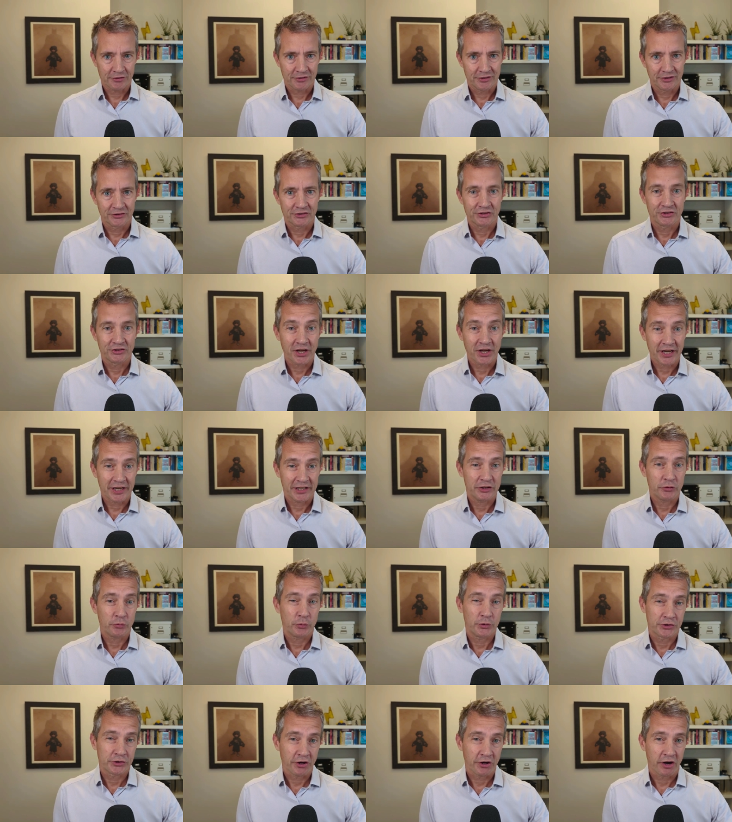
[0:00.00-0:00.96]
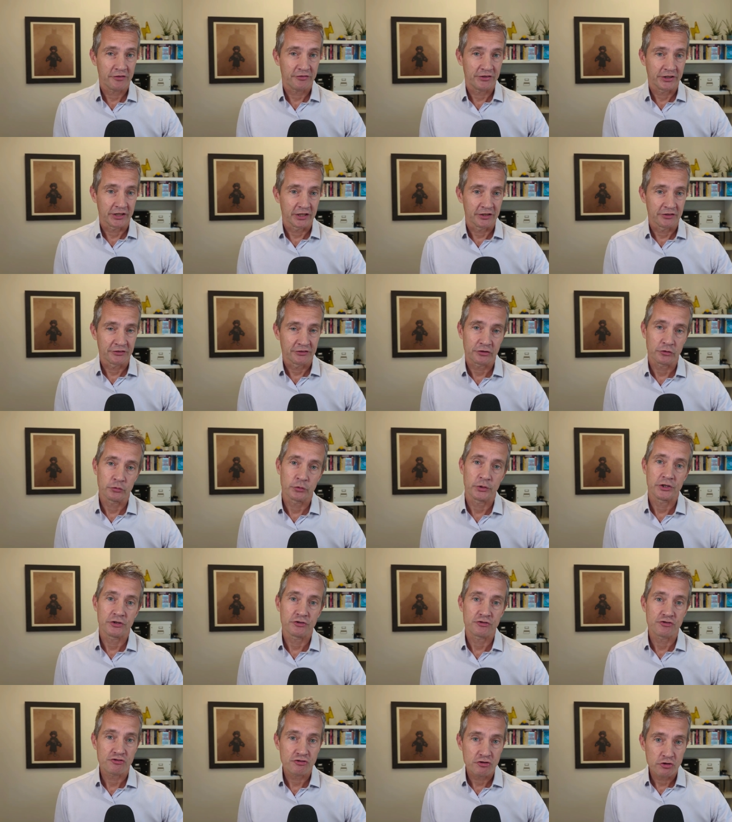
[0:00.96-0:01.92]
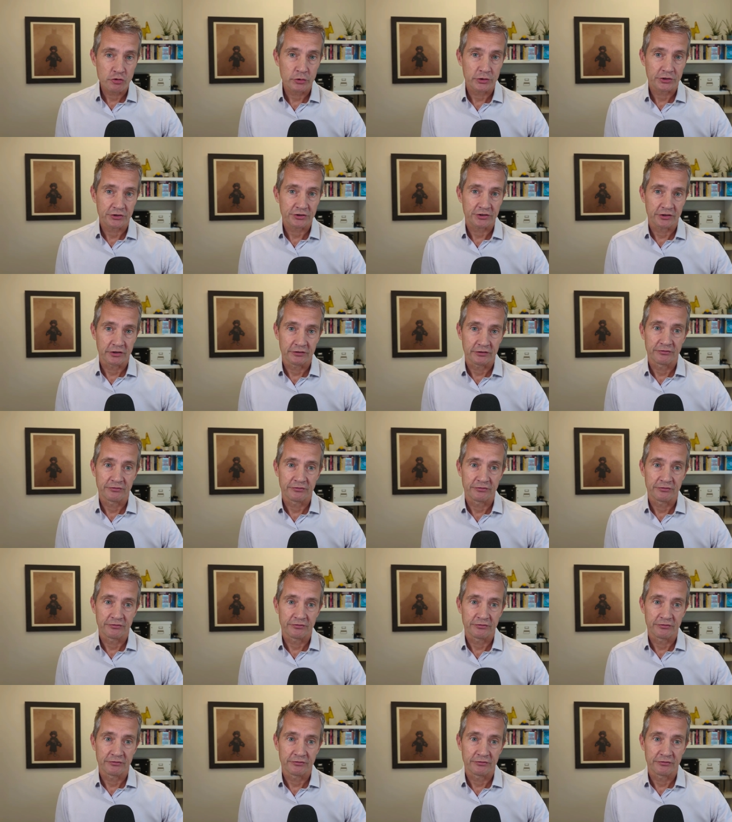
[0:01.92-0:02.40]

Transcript: and today we're diving into Intuitive